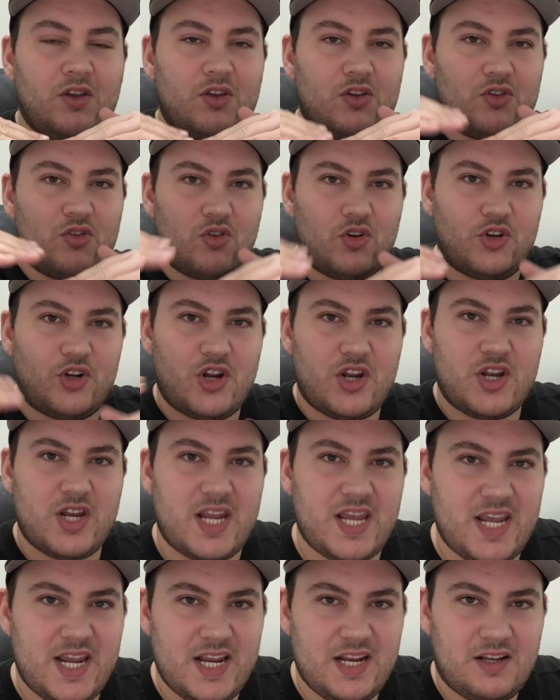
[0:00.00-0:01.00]
you're going to
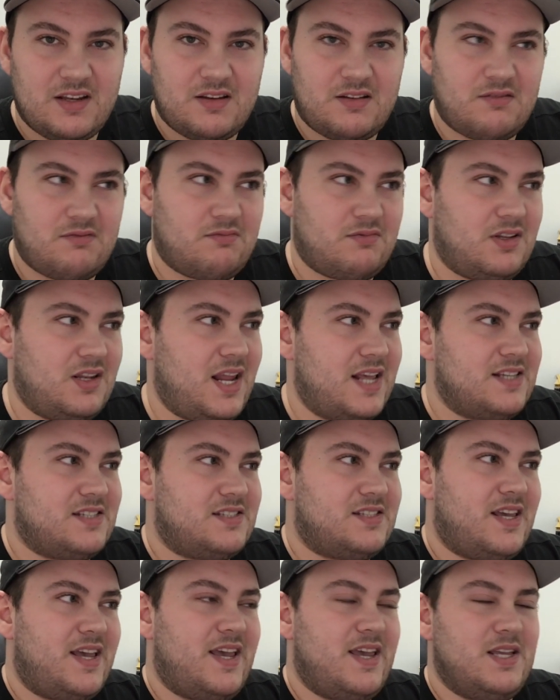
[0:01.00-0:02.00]
need, let's
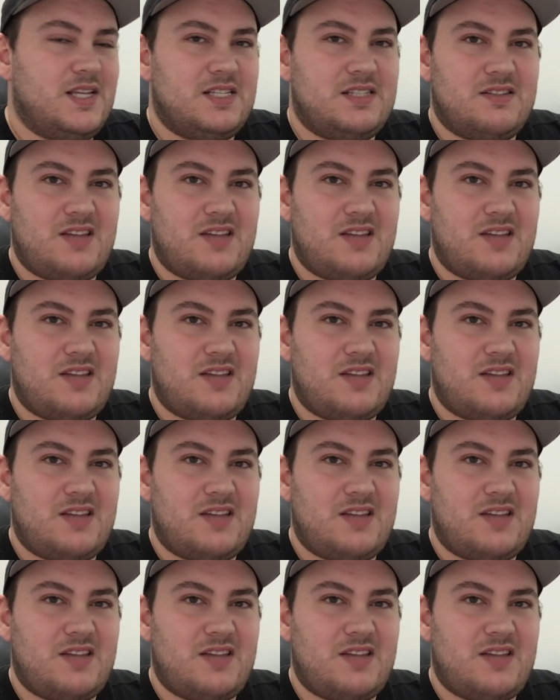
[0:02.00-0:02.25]
say,